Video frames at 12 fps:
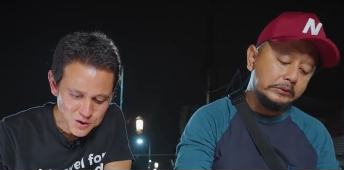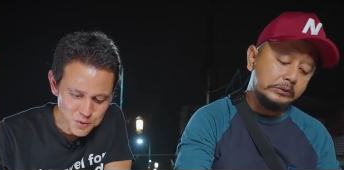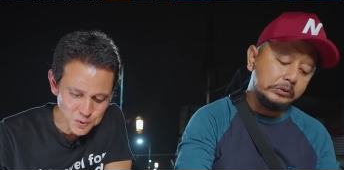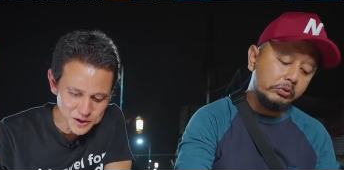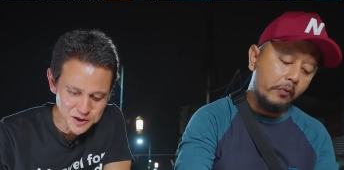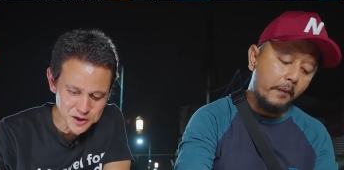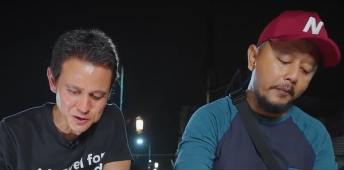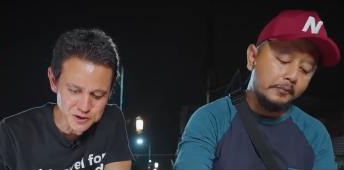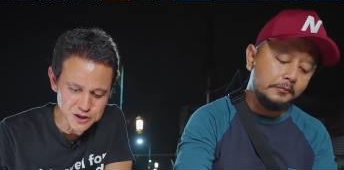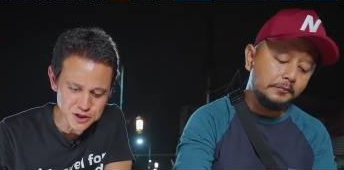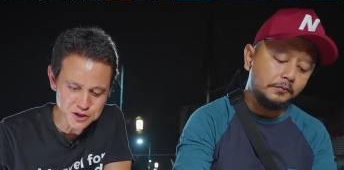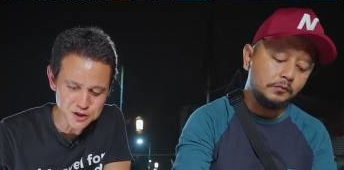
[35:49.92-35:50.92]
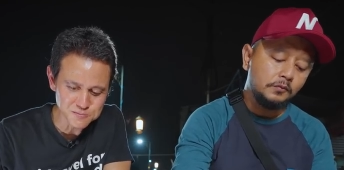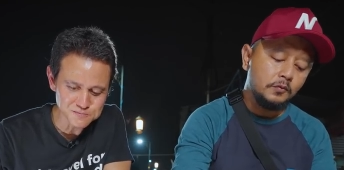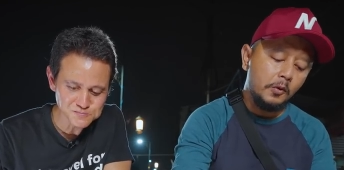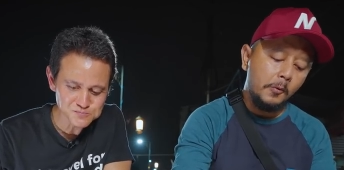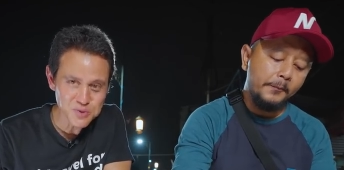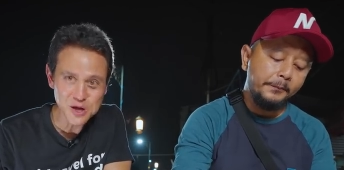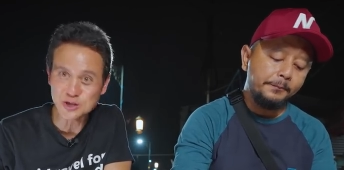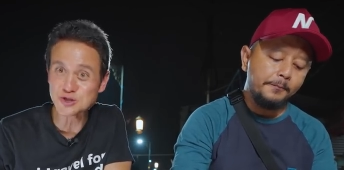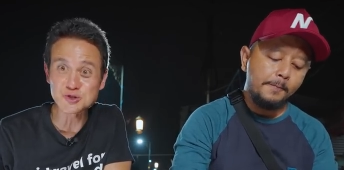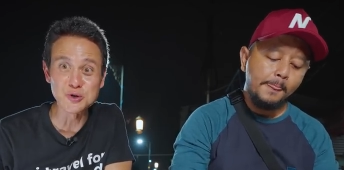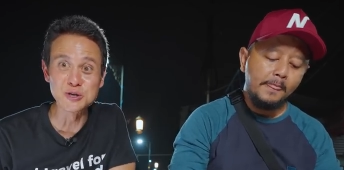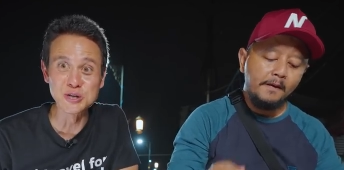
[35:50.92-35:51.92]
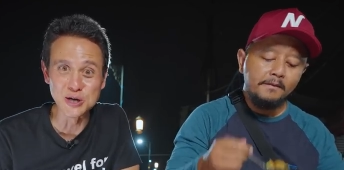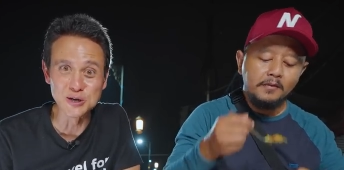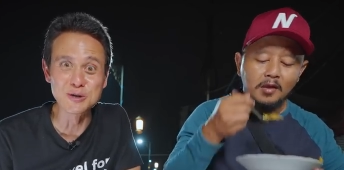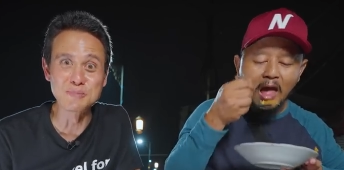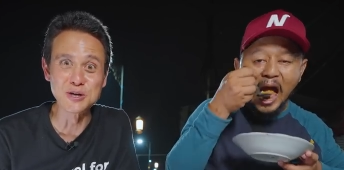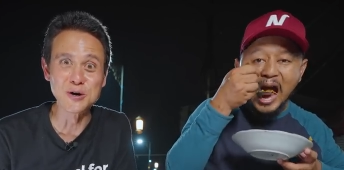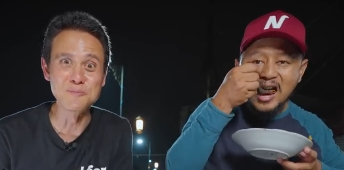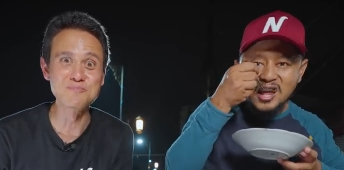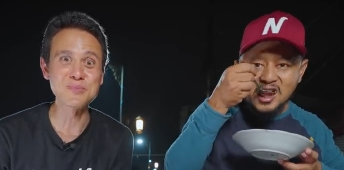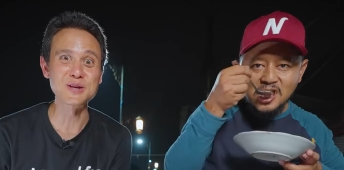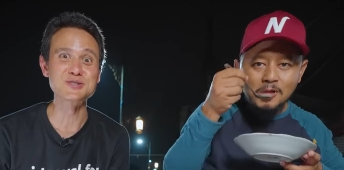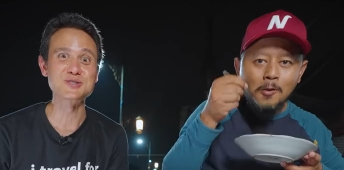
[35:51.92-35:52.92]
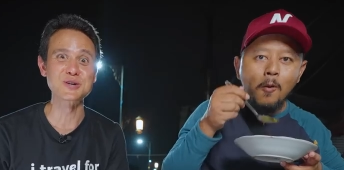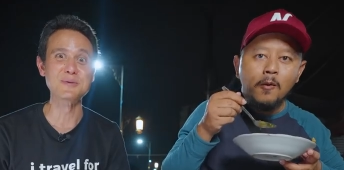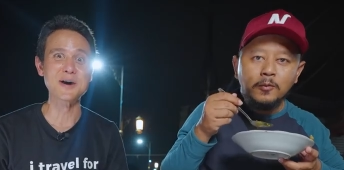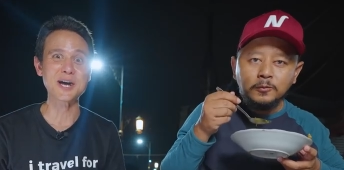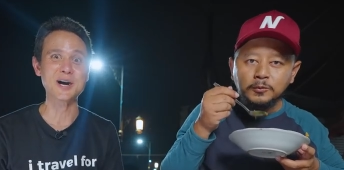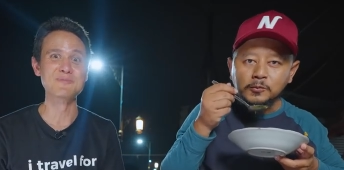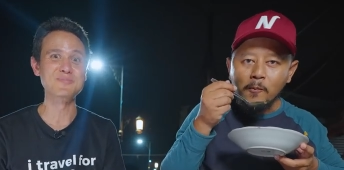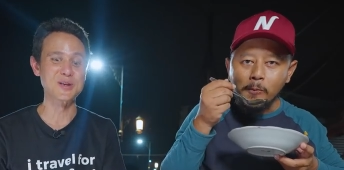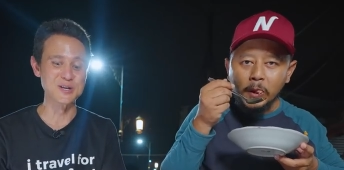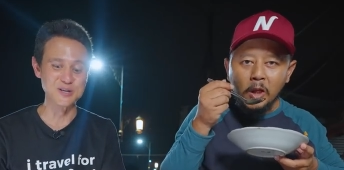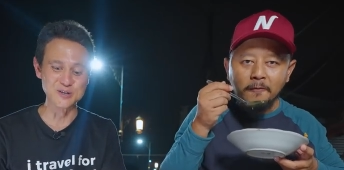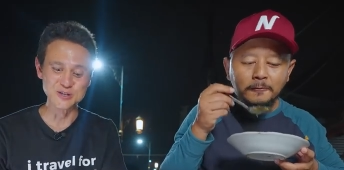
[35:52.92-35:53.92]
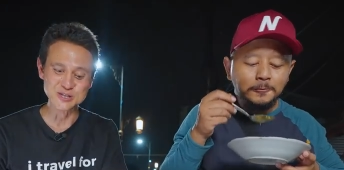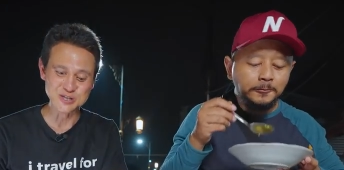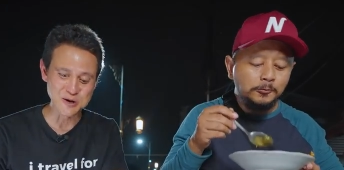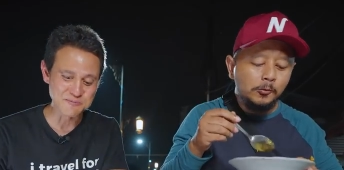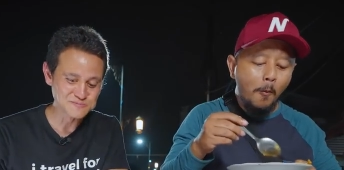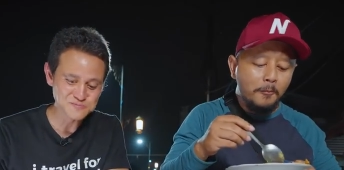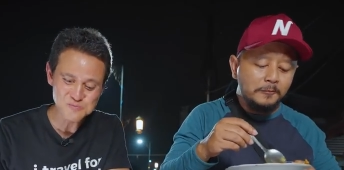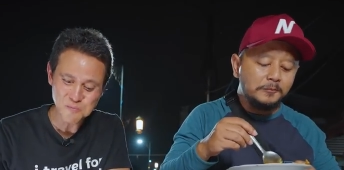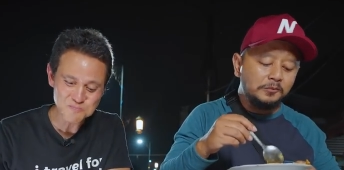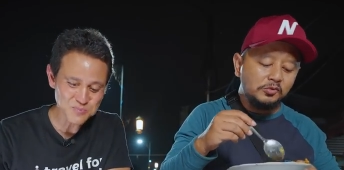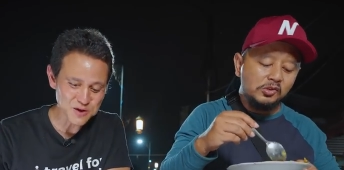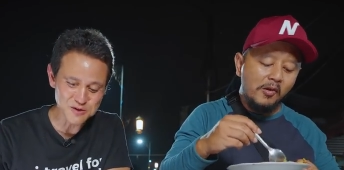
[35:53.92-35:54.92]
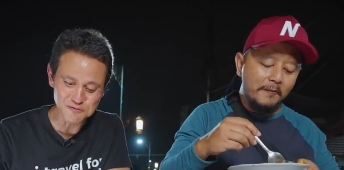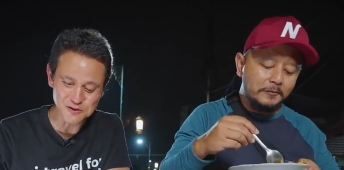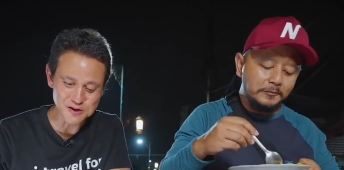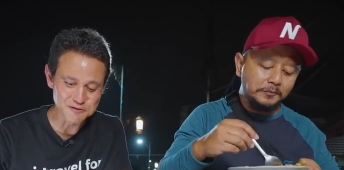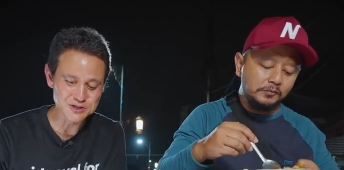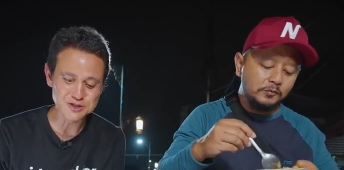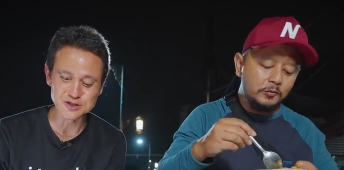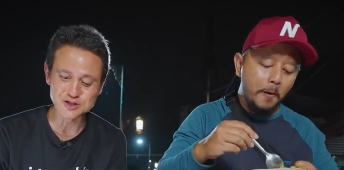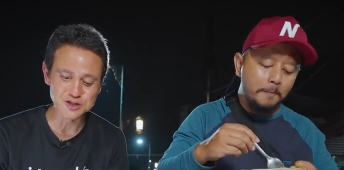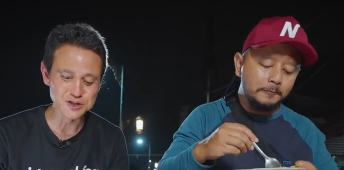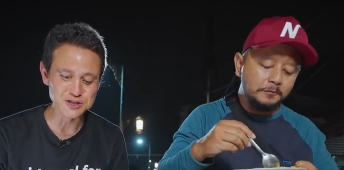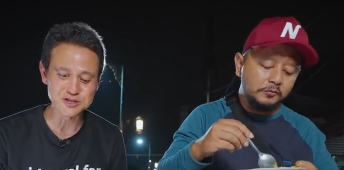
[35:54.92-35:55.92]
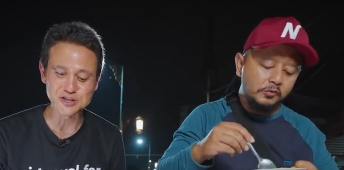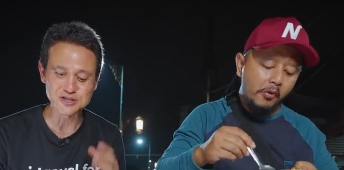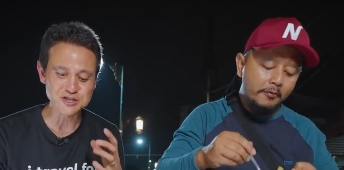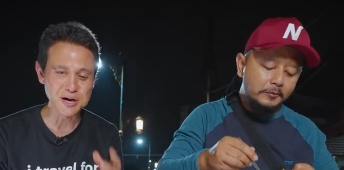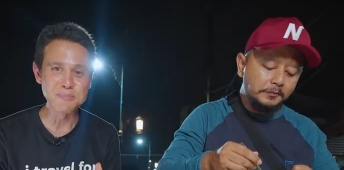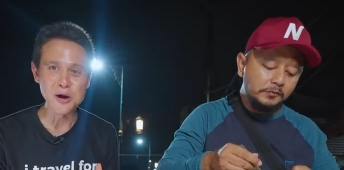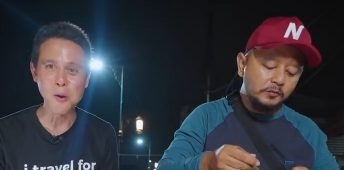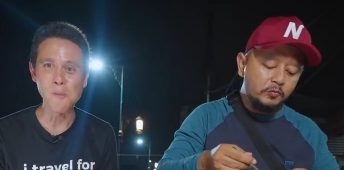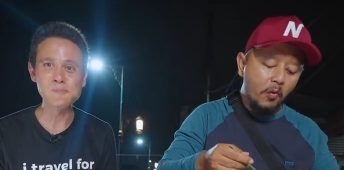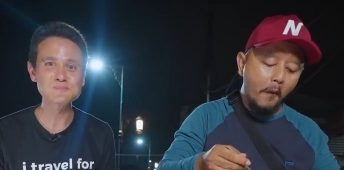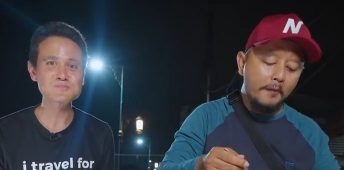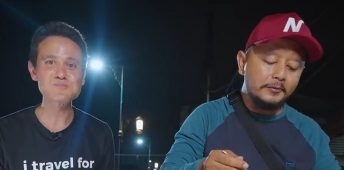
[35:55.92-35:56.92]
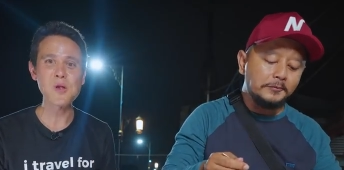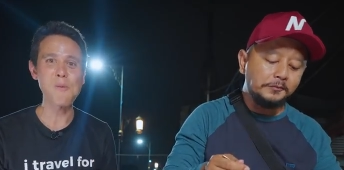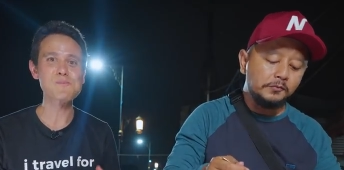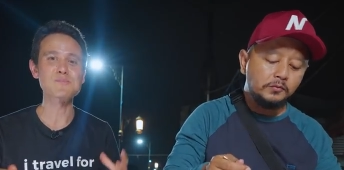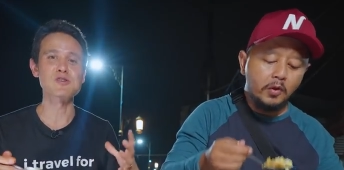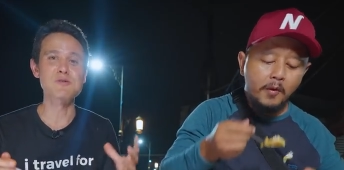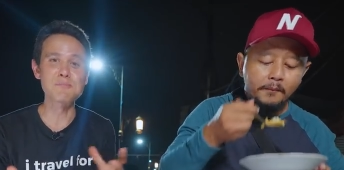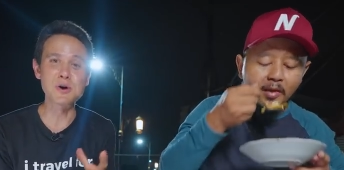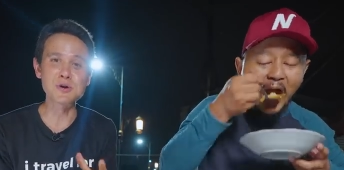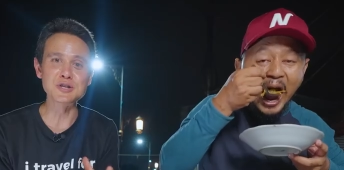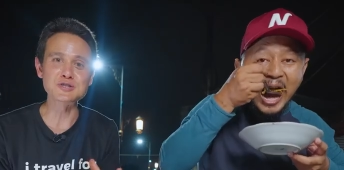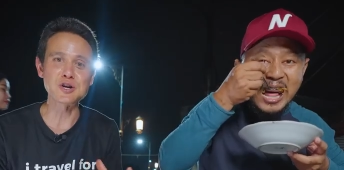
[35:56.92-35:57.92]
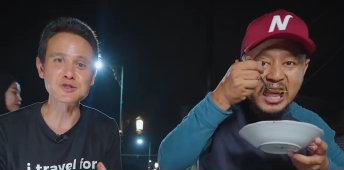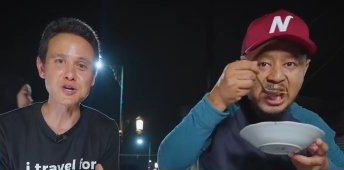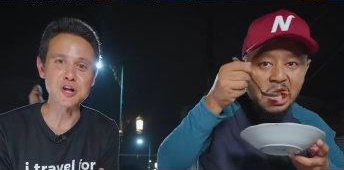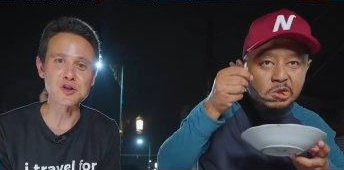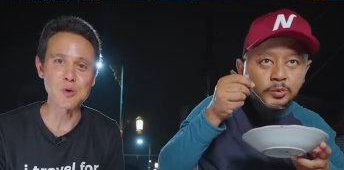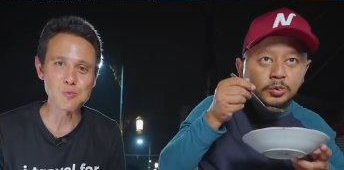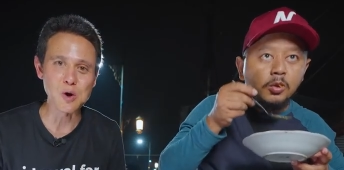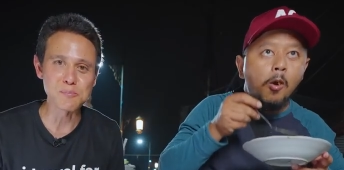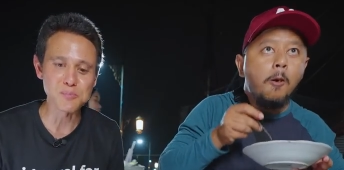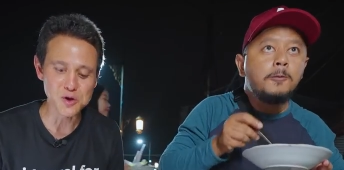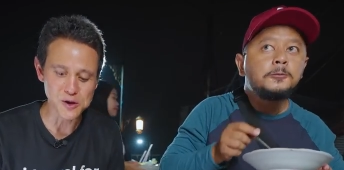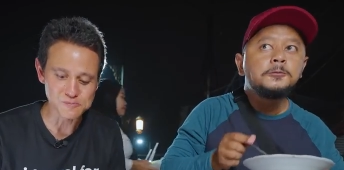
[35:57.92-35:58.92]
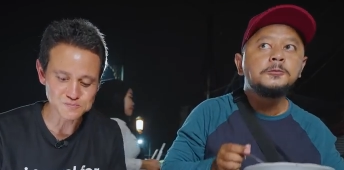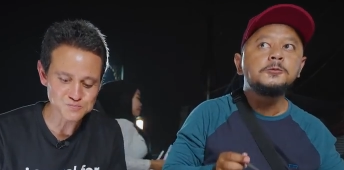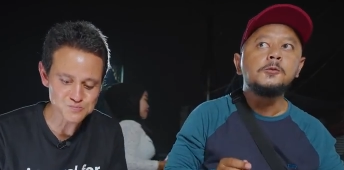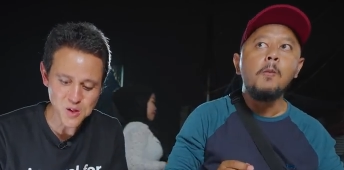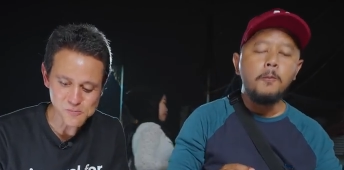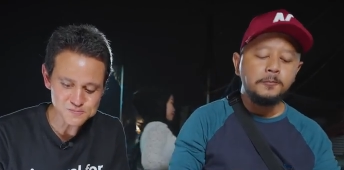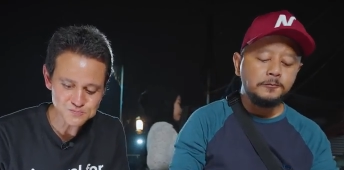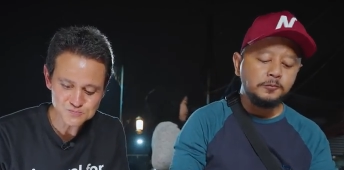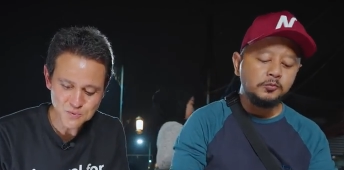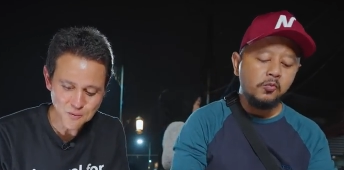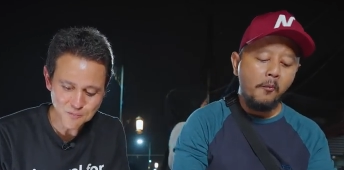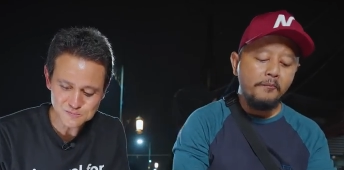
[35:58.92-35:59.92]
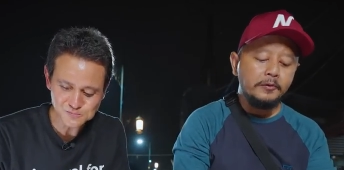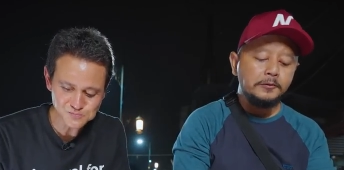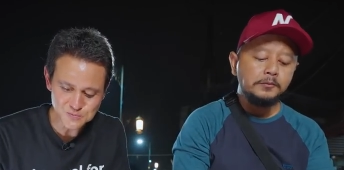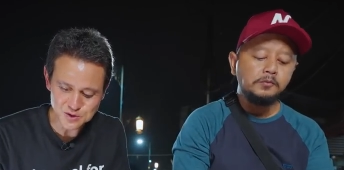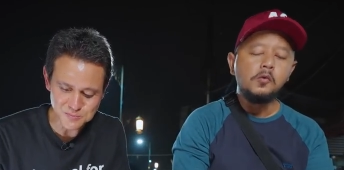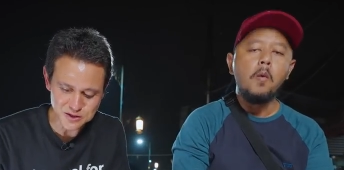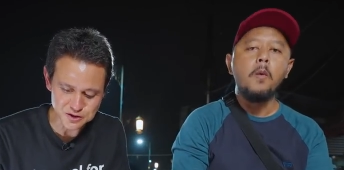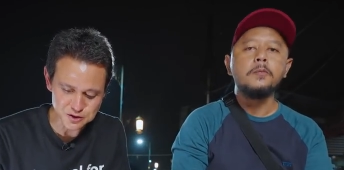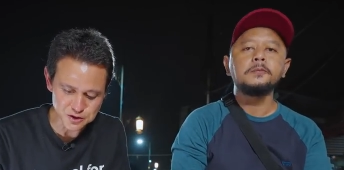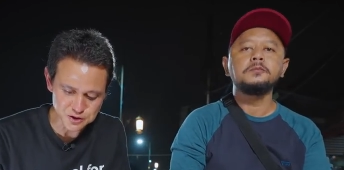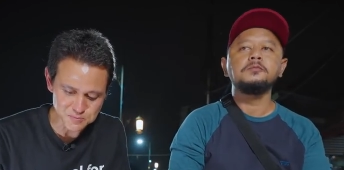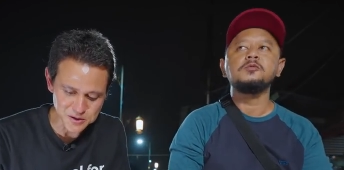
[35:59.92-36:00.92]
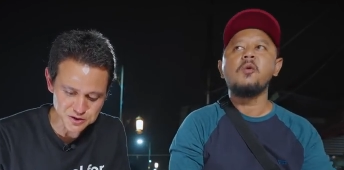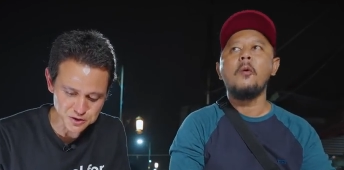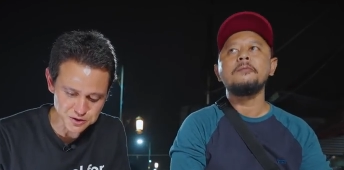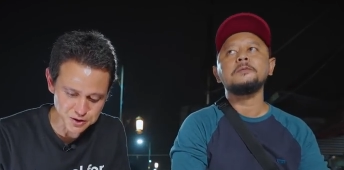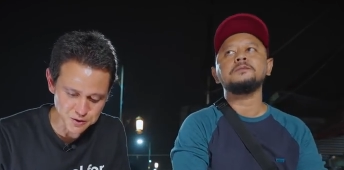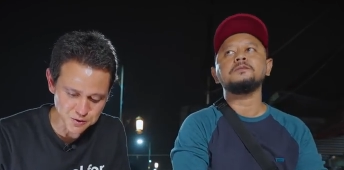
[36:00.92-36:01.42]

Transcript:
Speaker 1: What another just extraordinary meal in Surabaya, in Indonesia. The flavors, the chilies, the sambal, the components all together on one plate. It just makes it so special,